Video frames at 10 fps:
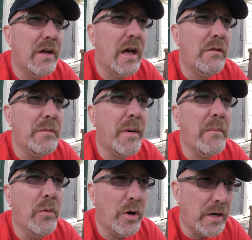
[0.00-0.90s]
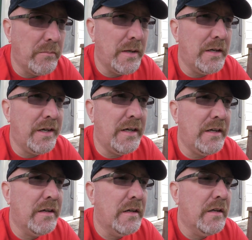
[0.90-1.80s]
Uh, we bought Mork and
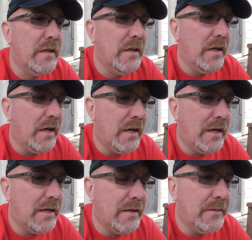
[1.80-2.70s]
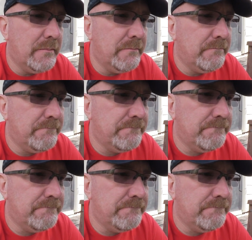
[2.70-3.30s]
Mindy, um,